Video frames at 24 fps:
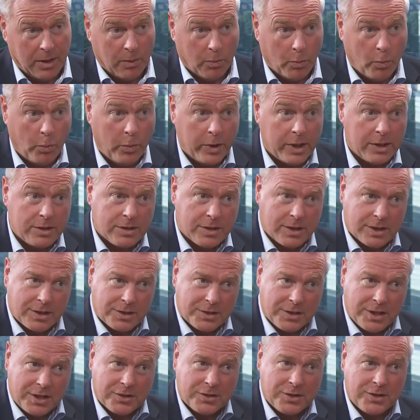with
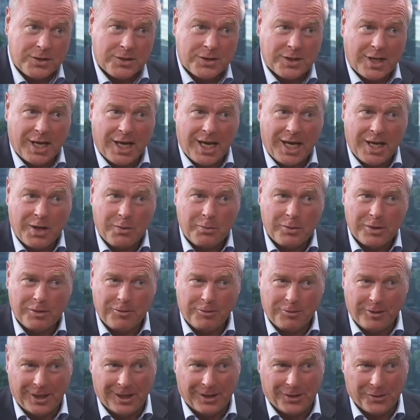successes and with
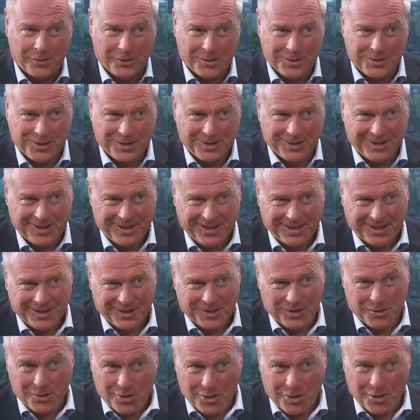failures.
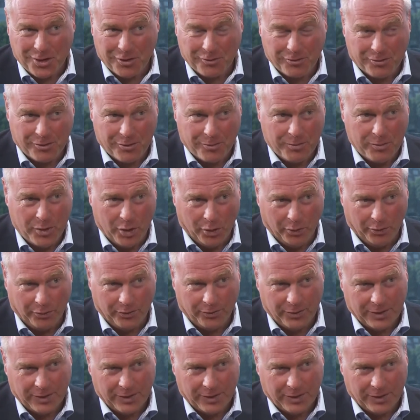You learn from both.